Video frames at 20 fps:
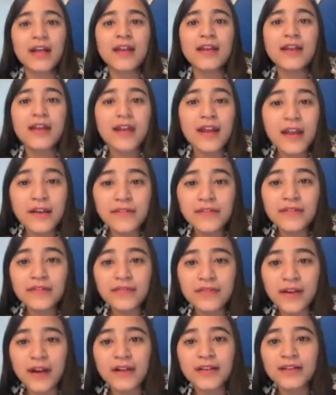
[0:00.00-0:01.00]
never
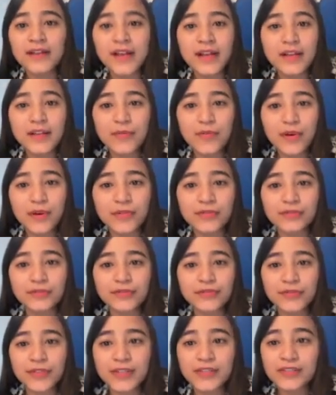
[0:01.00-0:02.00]
find anyone
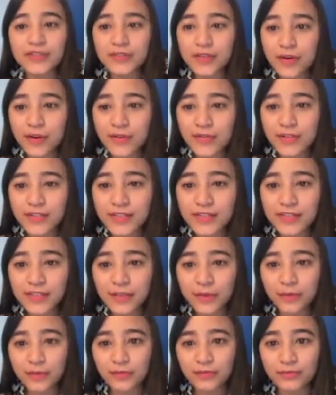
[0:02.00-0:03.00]
to read stories
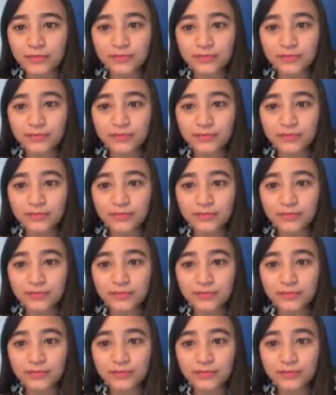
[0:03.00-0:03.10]
to.